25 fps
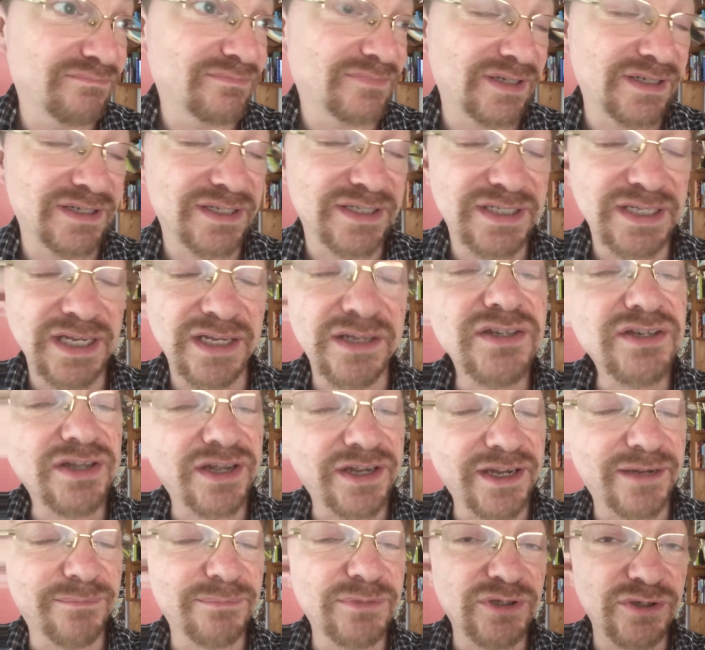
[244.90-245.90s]
In a sense,
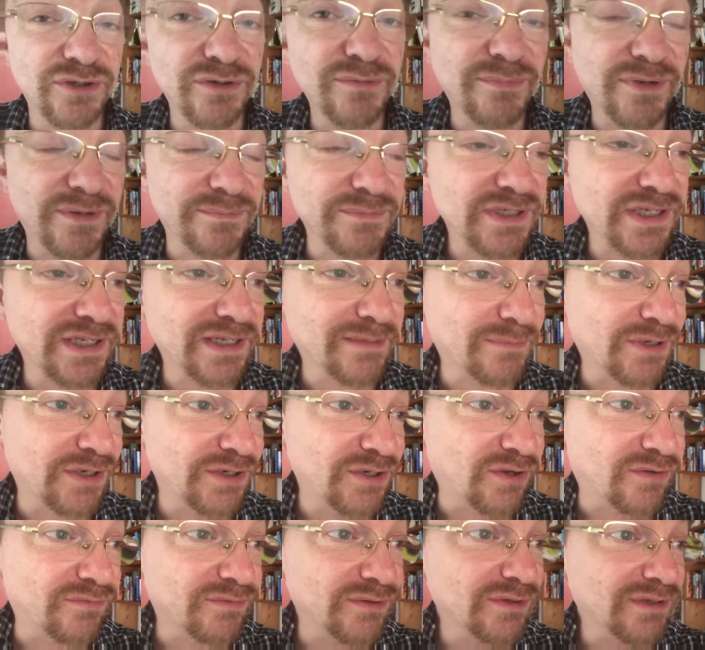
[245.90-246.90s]
I am too. I'm selling my
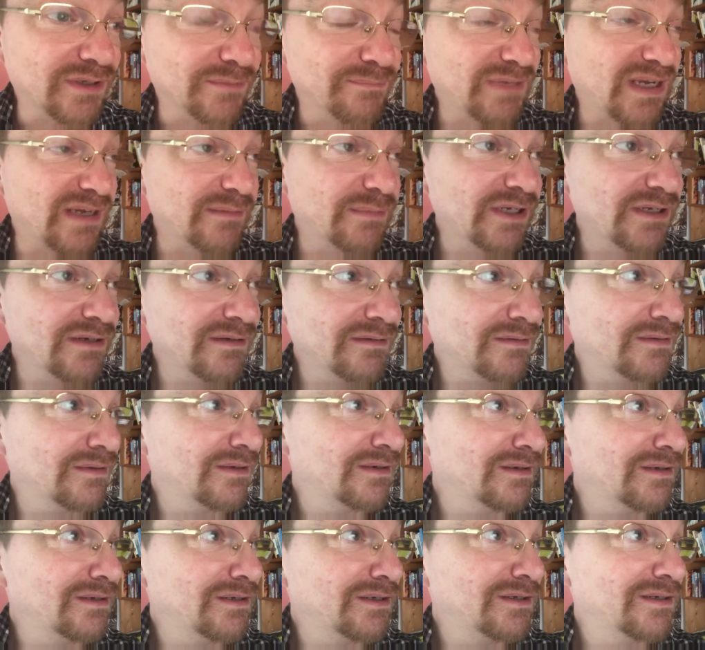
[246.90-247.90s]
novel, or maybe.
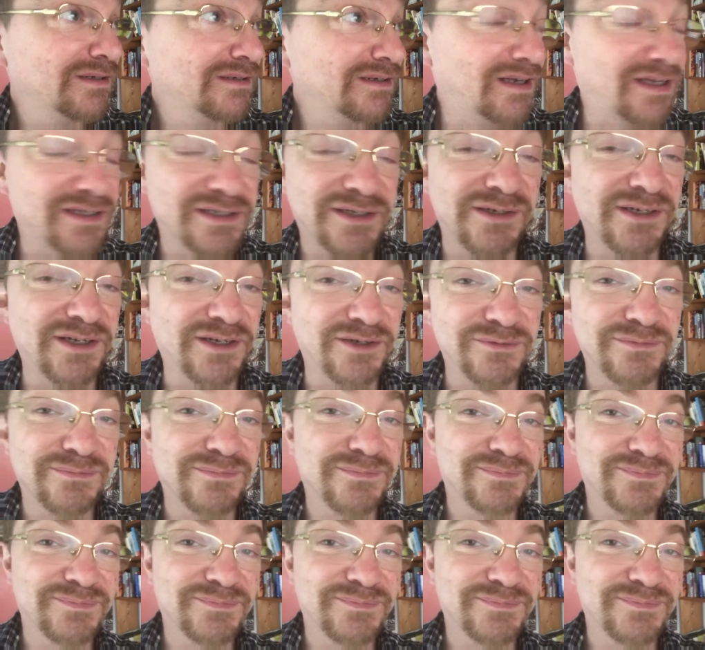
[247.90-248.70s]
I don't know.